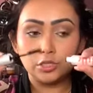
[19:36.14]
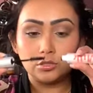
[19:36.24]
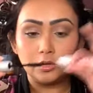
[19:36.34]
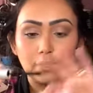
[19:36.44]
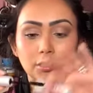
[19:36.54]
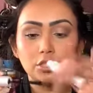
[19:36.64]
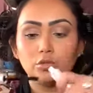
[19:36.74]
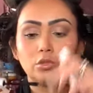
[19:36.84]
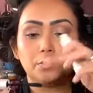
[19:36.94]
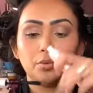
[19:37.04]
residue,
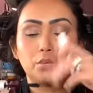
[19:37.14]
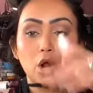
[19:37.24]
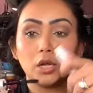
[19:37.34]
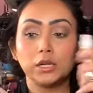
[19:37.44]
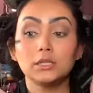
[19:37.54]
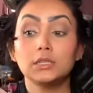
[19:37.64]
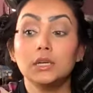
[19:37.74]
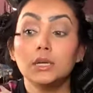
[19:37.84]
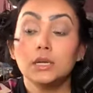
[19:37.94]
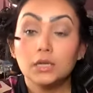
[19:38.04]
the product,
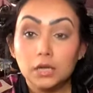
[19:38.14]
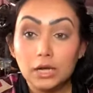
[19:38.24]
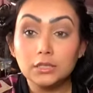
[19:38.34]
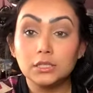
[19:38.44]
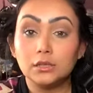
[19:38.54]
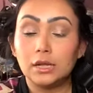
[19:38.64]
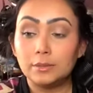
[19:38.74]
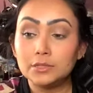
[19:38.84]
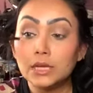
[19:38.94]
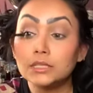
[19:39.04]
until
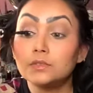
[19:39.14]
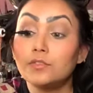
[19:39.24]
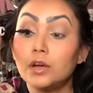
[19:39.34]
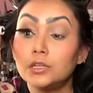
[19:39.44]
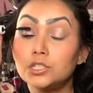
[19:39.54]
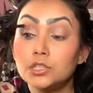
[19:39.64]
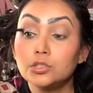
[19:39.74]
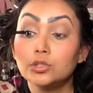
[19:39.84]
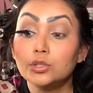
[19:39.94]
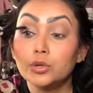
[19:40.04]
I'm satisfied, just
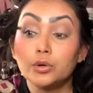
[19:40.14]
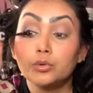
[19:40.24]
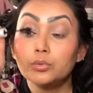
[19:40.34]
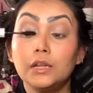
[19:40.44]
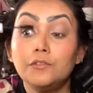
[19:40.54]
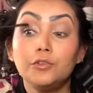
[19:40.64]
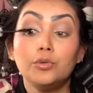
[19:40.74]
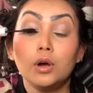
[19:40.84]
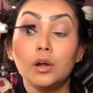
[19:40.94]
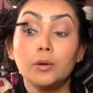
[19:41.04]
so you know. If
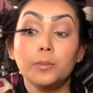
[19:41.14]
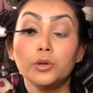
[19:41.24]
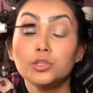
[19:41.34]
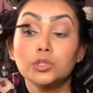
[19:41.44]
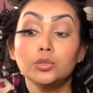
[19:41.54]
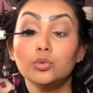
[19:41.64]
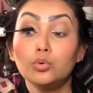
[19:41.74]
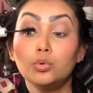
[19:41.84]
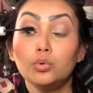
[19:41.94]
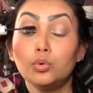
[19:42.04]
you are a person
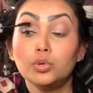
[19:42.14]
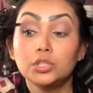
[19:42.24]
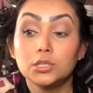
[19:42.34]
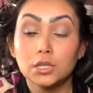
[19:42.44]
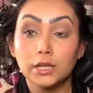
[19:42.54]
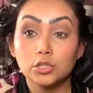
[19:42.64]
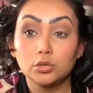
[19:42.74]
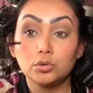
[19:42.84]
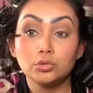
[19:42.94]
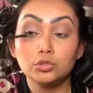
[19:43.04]
who just like
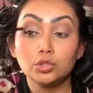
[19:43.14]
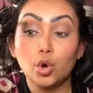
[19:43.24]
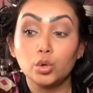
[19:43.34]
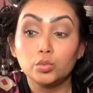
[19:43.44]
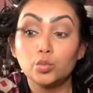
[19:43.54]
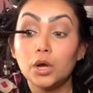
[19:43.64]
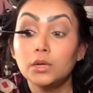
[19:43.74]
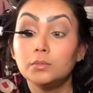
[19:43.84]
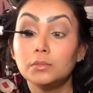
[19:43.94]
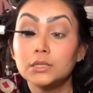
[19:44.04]
to coat
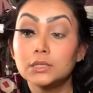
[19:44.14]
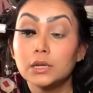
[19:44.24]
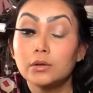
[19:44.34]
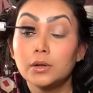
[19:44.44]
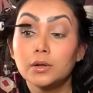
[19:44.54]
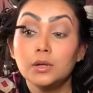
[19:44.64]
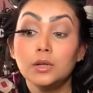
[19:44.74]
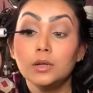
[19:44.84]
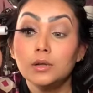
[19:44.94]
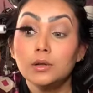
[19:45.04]
one mascara,
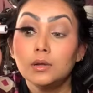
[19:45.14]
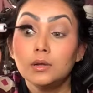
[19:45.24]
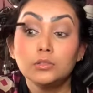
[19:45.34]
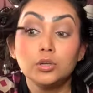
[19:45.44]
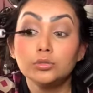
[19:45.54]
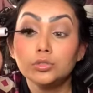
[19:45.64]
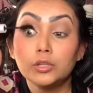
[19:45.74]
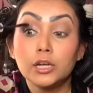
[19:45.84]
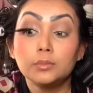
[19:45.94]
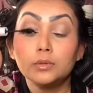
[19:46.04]
don't do
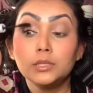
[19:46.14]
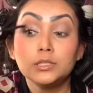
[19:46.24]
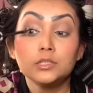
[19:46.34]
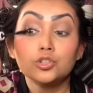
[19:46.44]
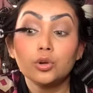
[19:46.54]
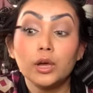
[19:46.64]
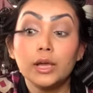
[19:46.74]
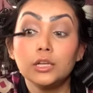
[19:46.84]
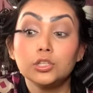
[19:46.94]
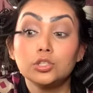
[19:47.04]
that. Please
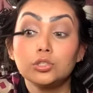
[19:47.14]
try,